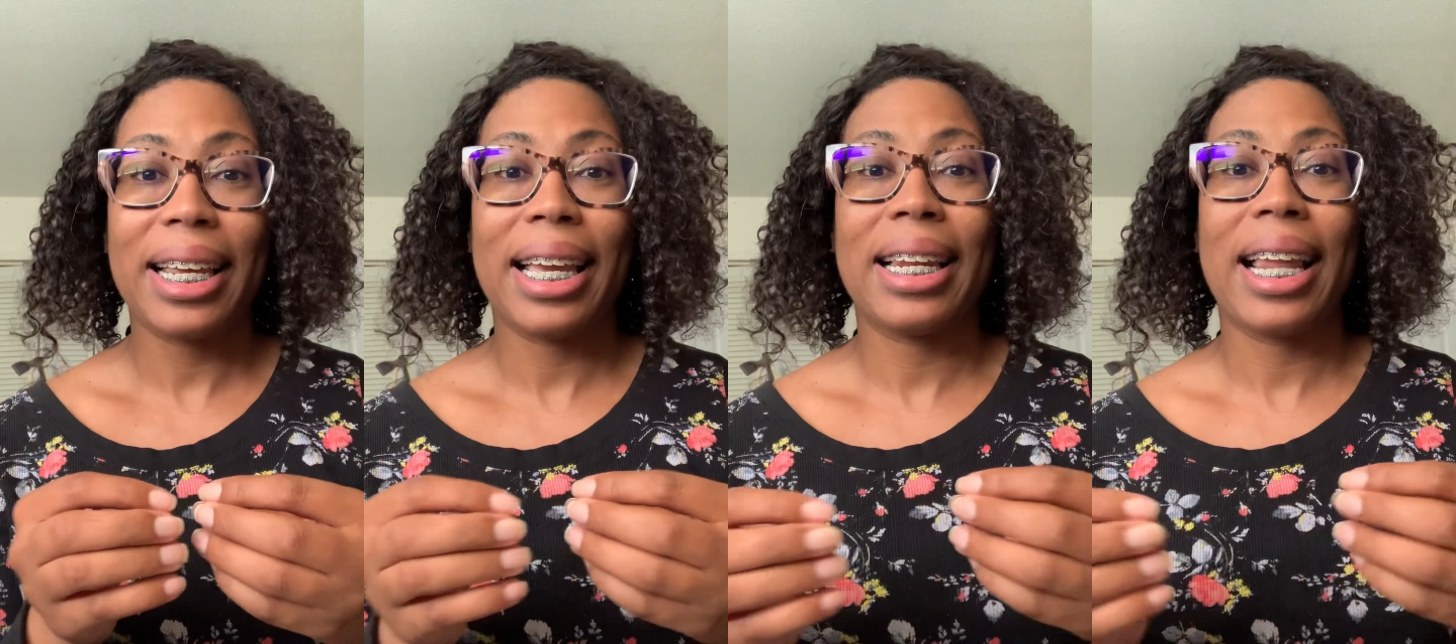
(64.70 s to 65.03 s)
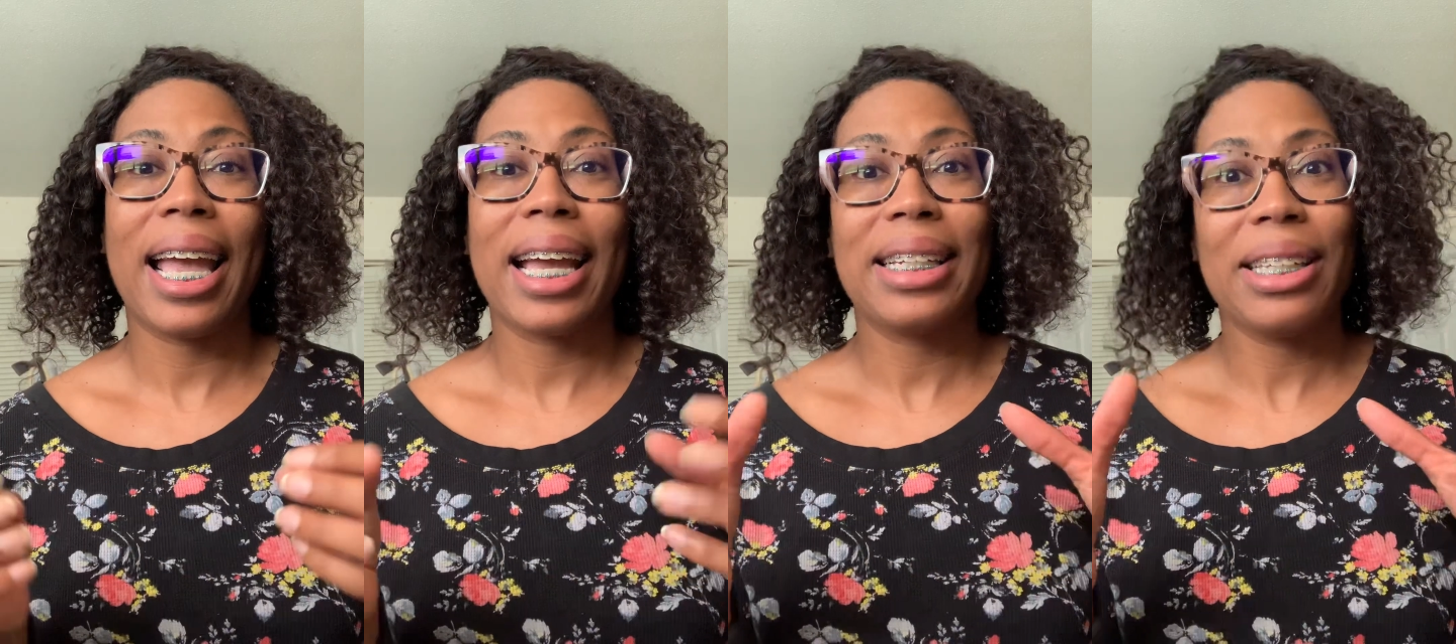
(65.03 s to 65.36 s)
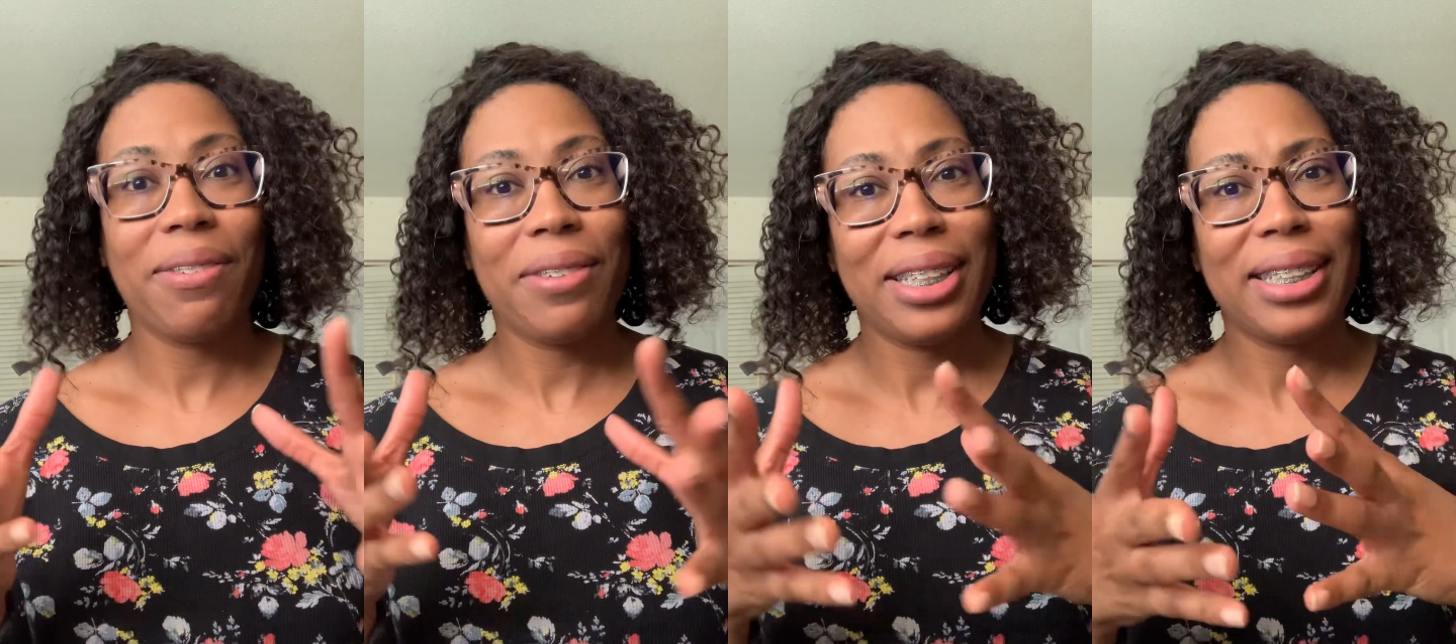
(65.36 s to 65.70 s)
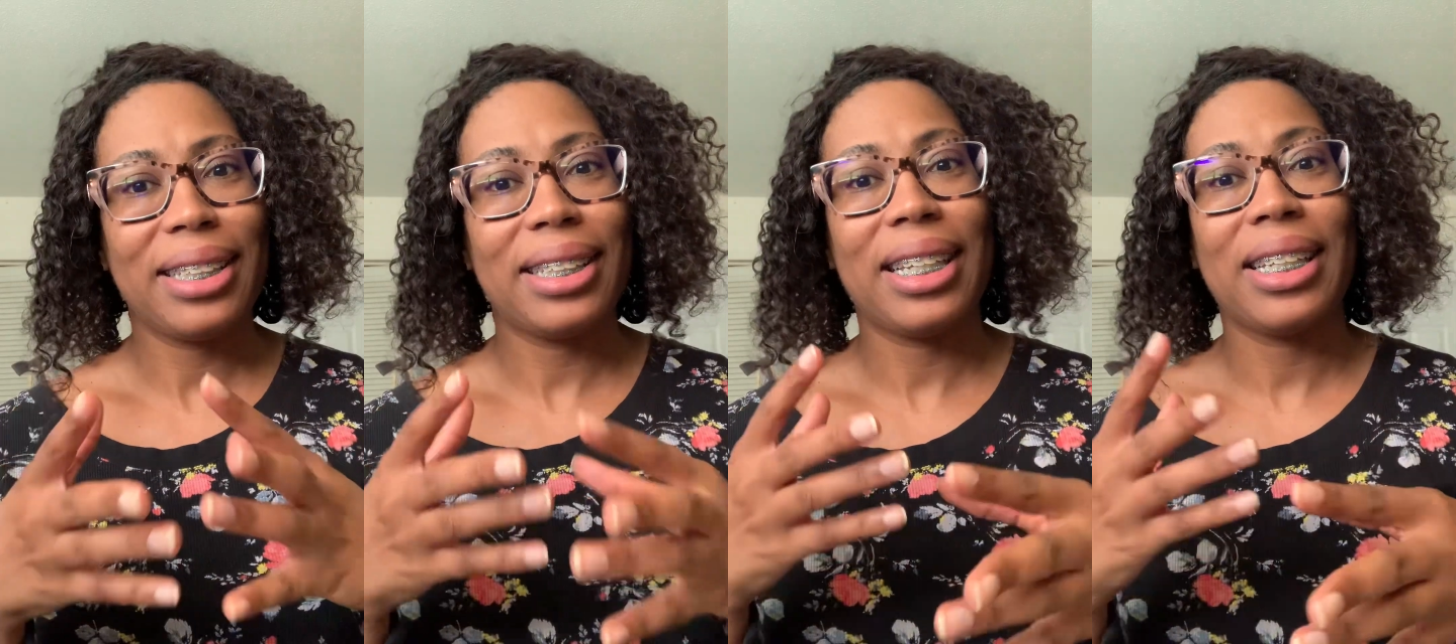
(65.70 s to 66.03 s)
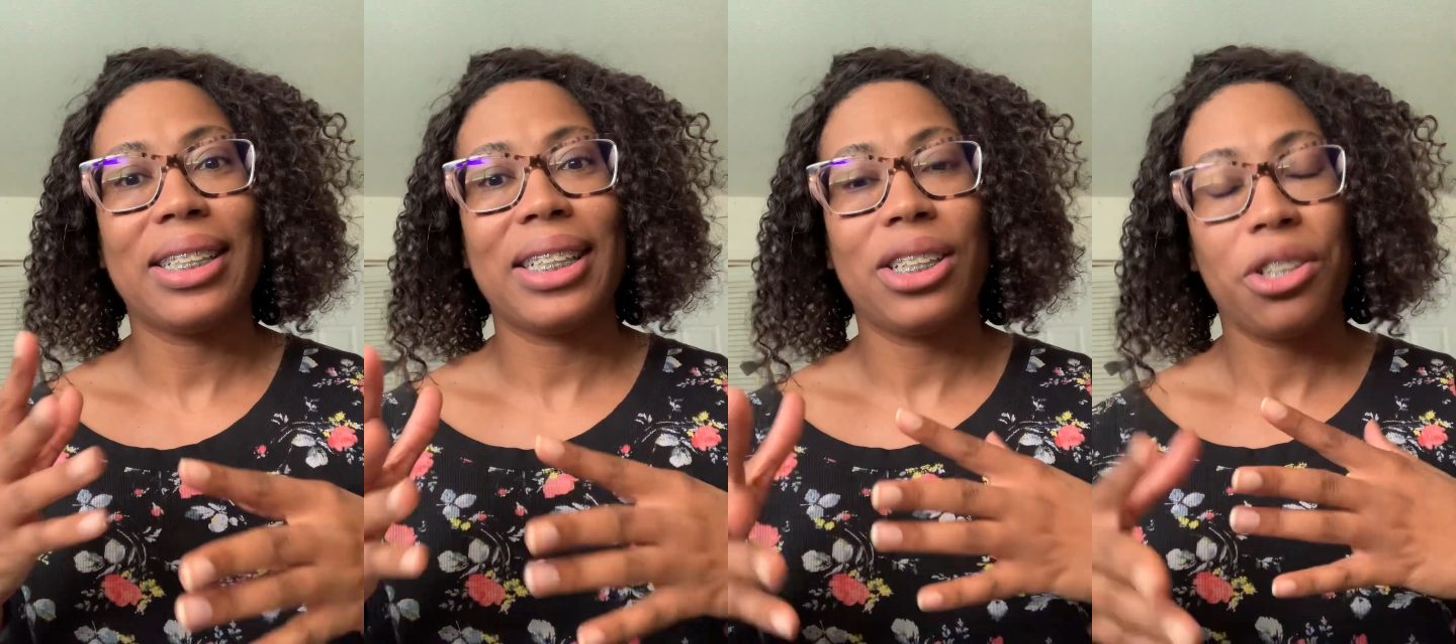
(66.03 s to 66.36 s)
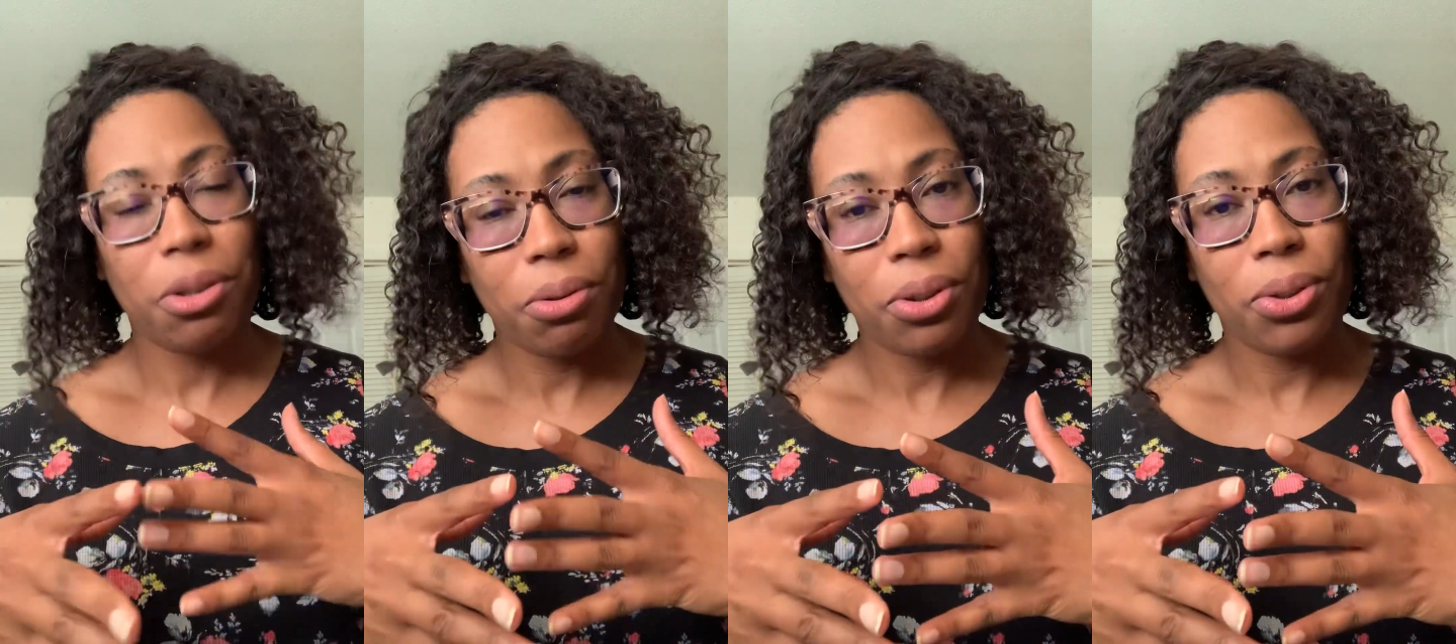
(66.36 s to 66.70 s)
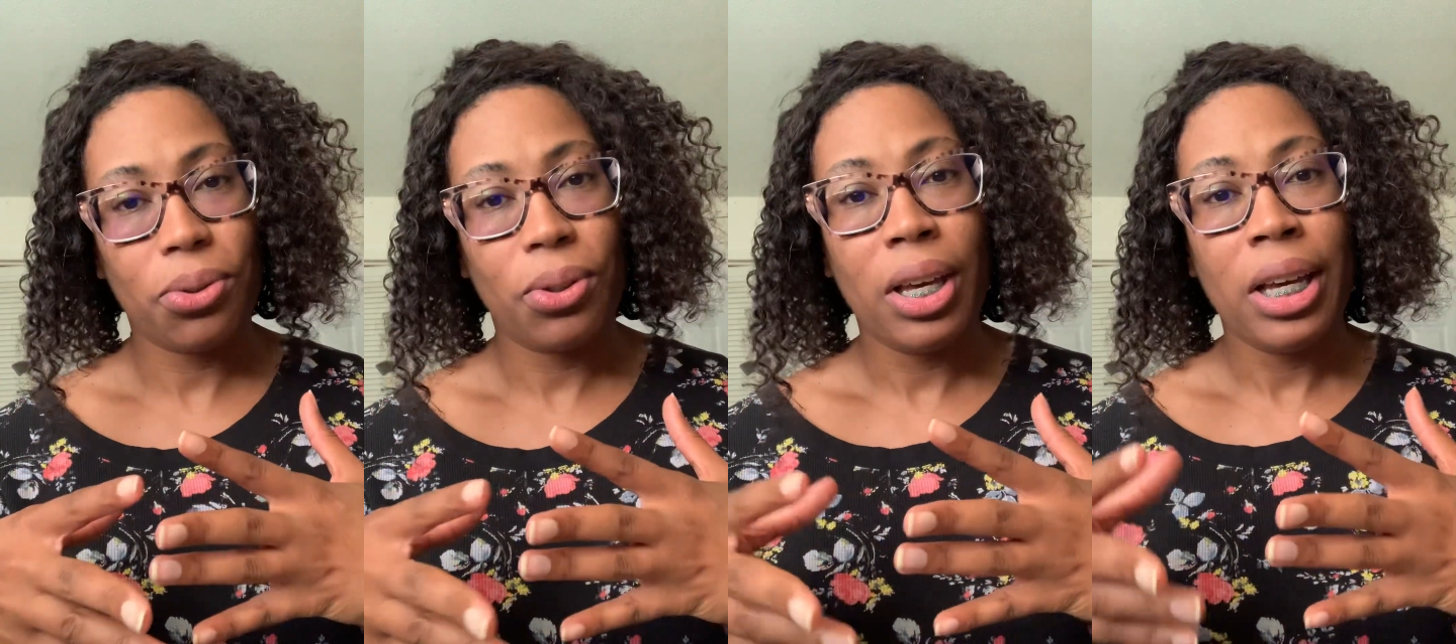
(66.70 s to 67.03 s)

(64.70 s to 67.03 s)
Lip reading: and the activities and things that you do